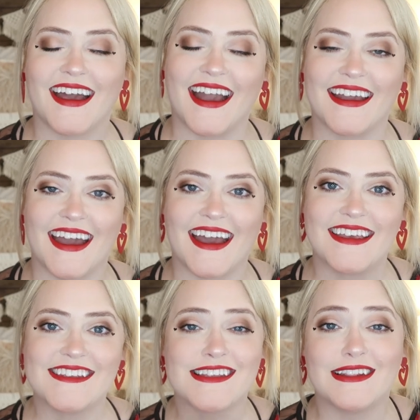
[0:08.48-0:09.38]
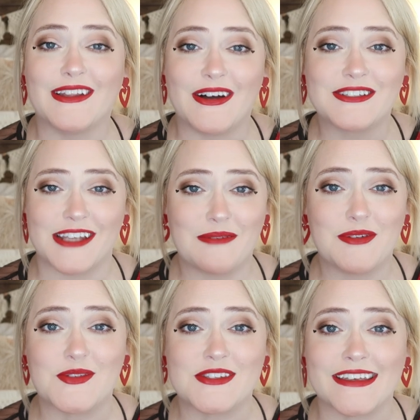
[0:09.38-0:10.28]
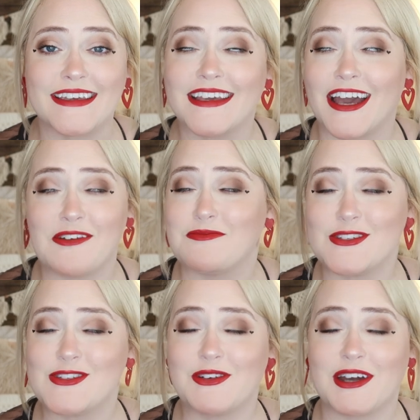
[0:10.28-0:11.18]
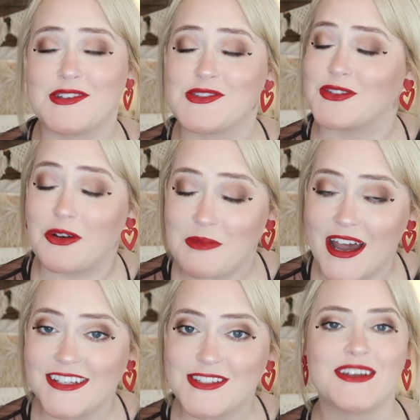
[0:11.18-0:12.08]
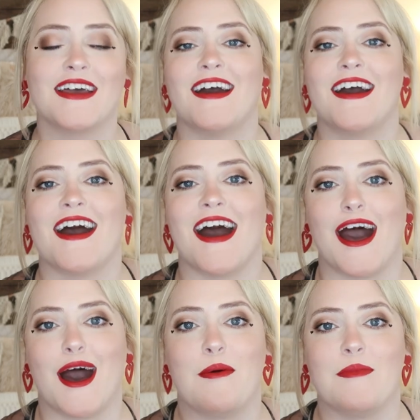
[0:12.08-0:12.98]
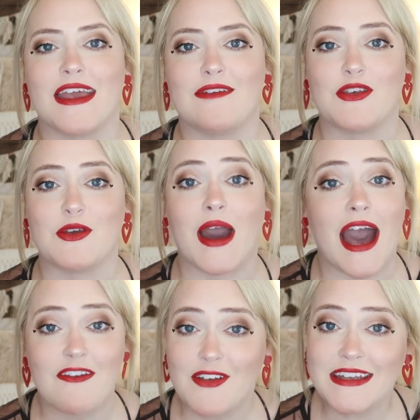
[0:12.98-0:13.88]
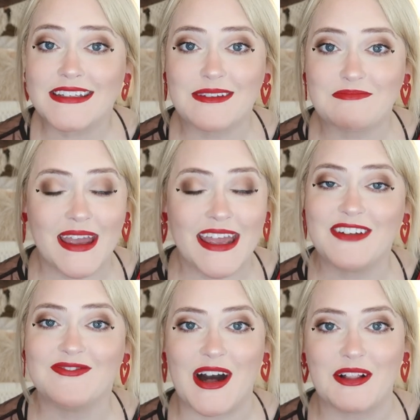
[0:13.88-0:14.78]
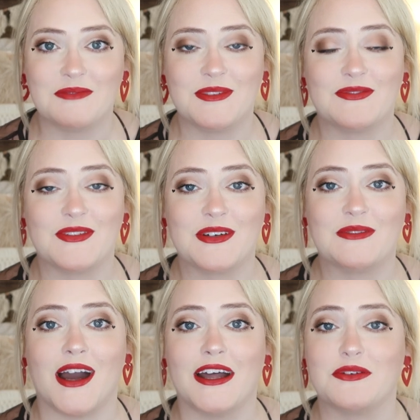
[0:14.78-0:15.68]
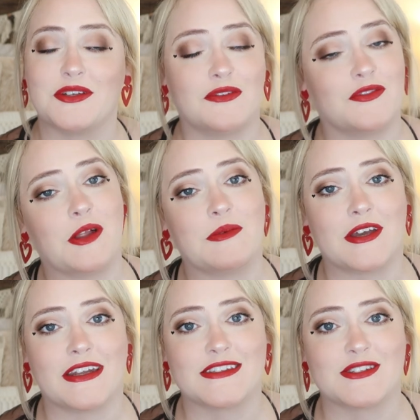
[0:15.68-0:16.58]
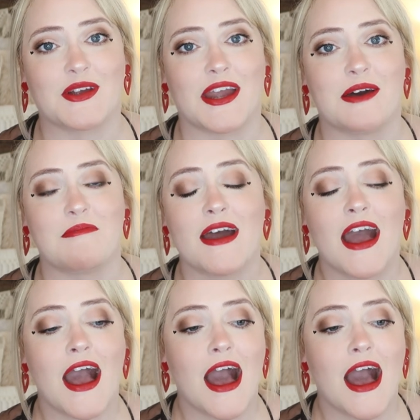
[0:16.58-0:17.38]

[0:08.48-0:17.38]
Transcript: Hi guys, long time no see. I've missed you guys so much. If you haven't been following me for a while or you don't follow me on Instagram,